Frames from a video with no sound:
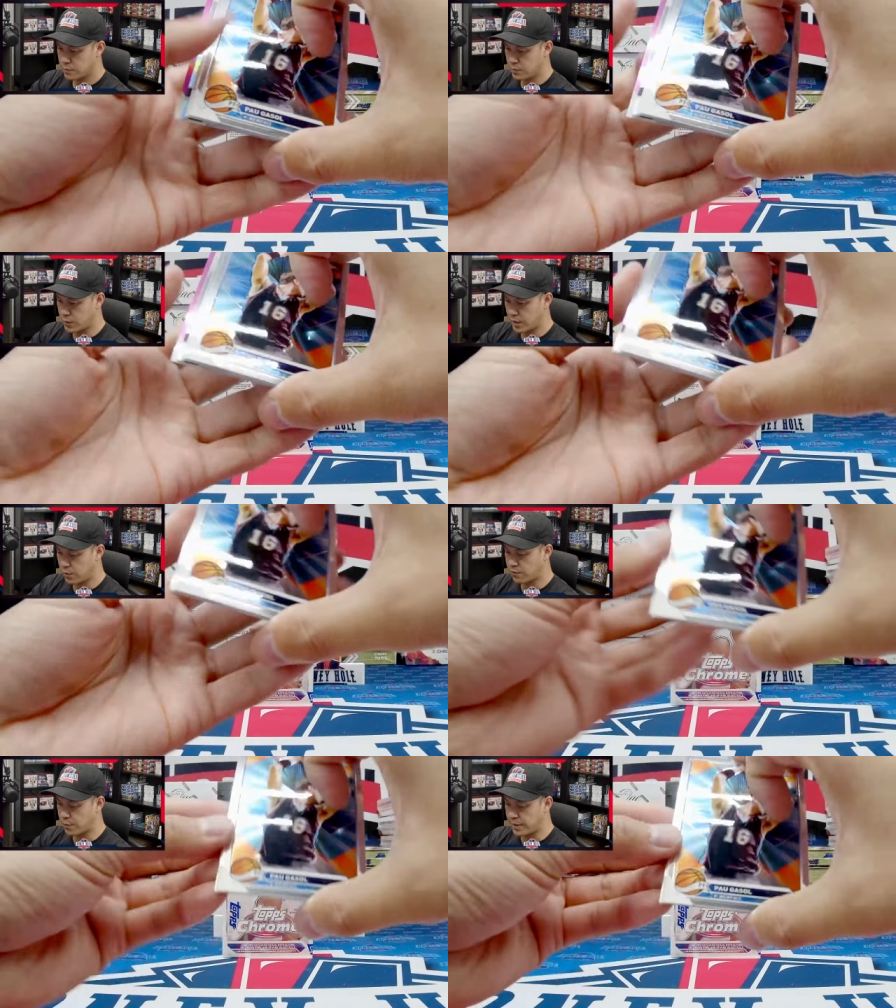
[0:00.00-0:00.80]
We got
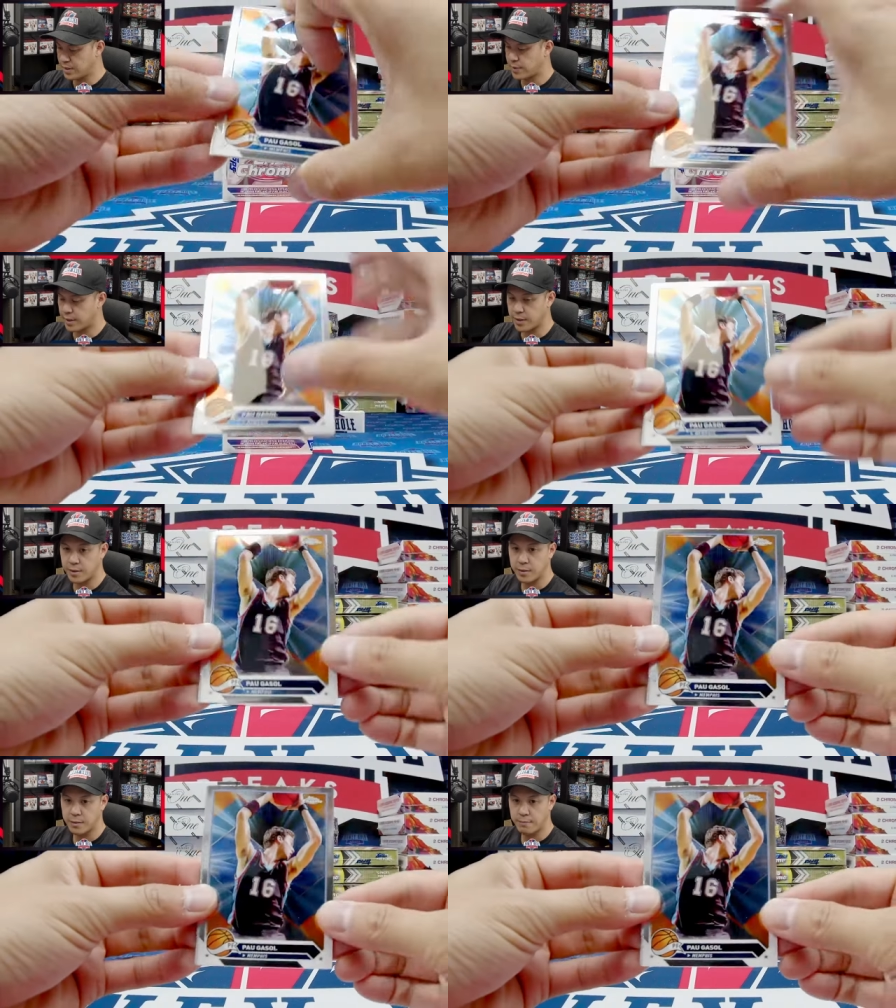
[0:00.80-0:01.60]
one of our pinks by here.
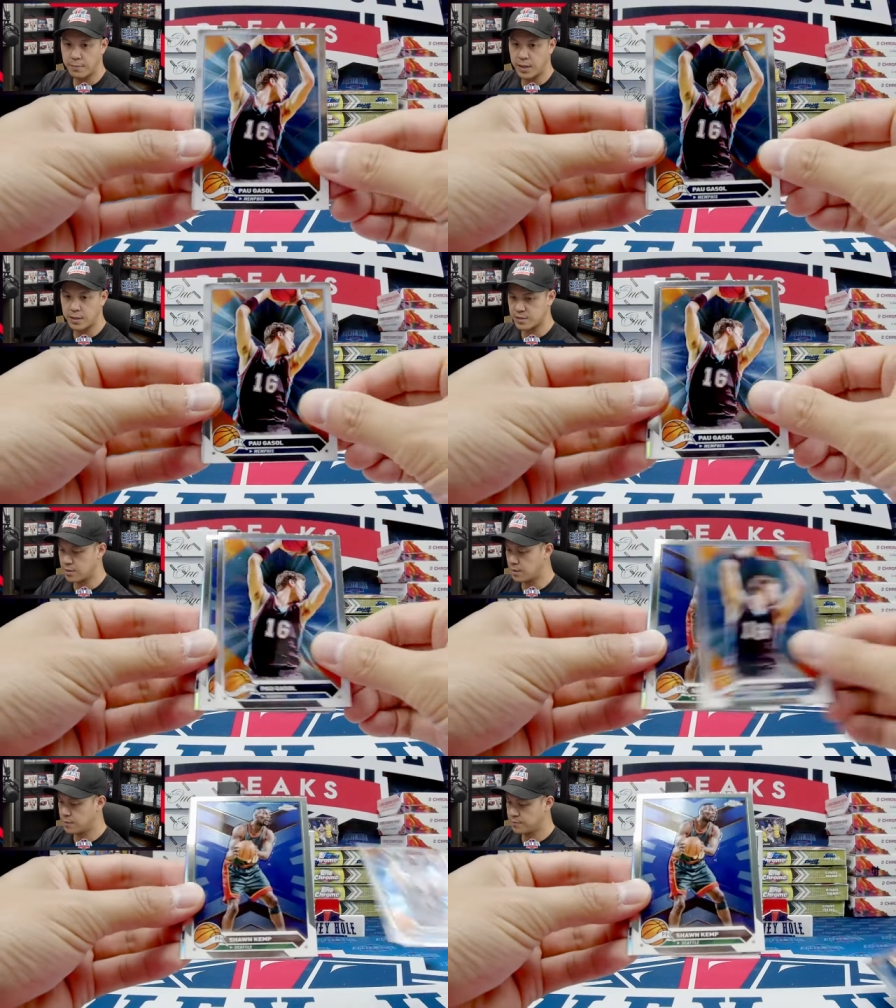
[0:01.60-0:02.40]
Paul
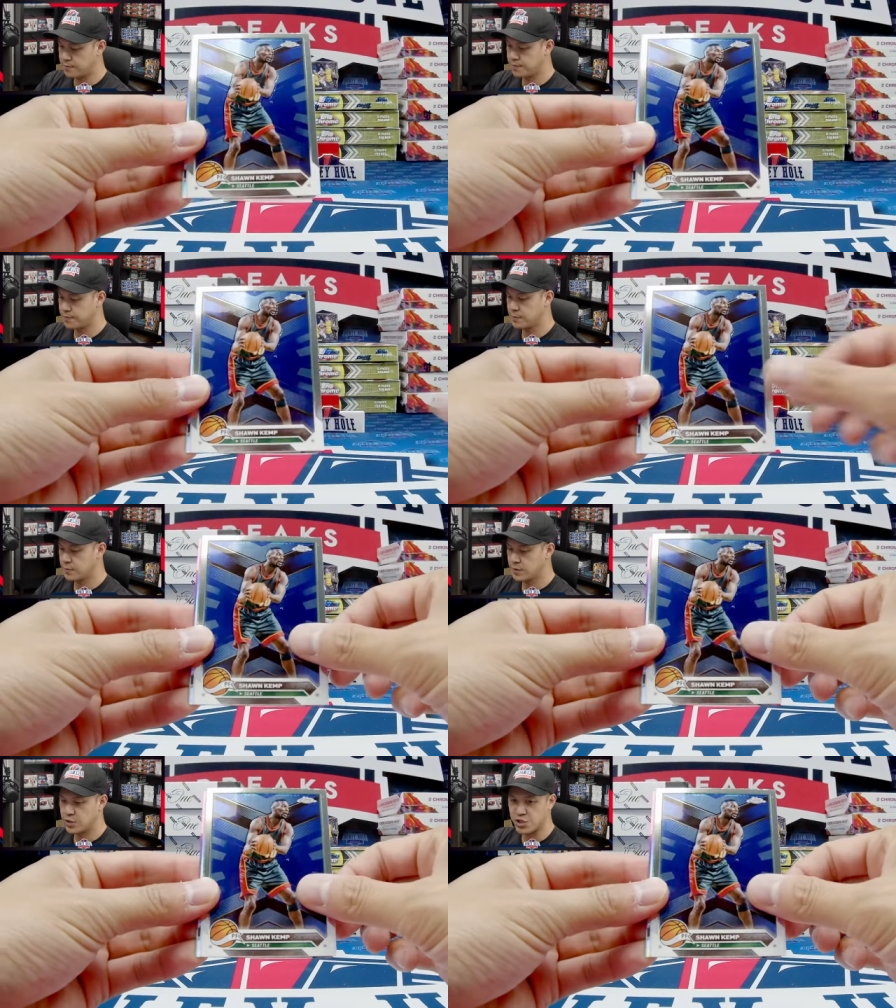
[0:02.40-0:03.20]
Gasol,
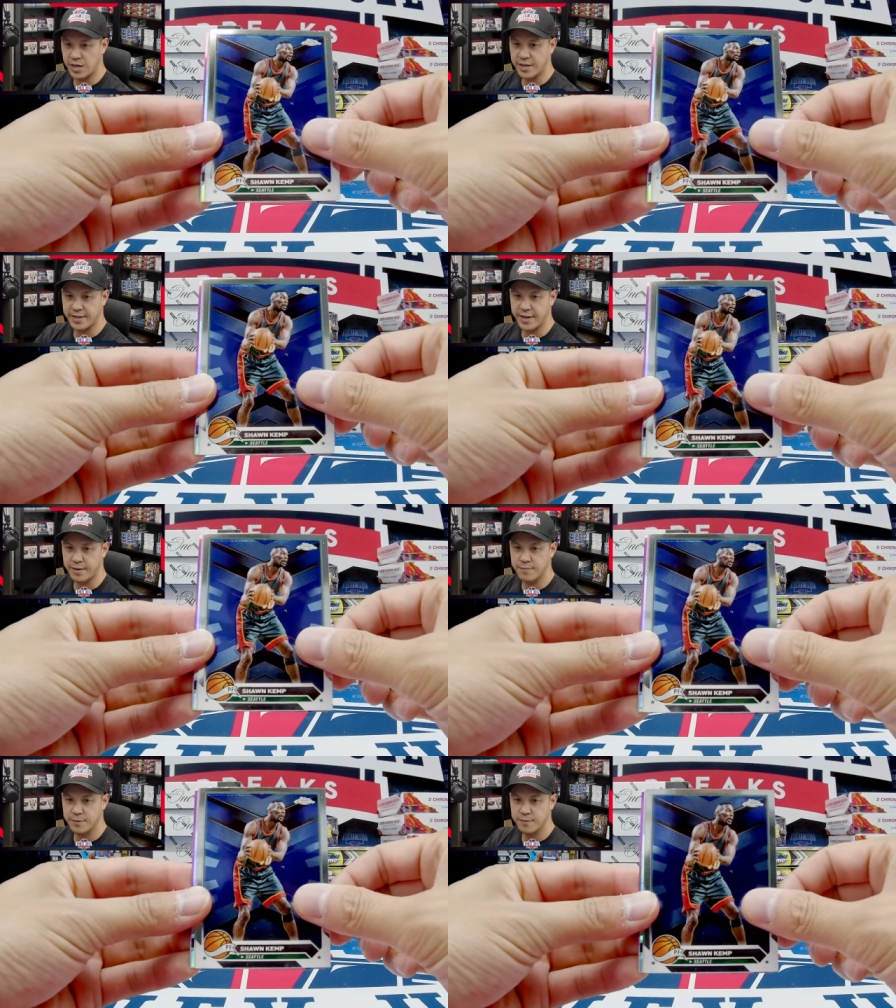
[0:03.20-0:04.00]
Sean Kemp,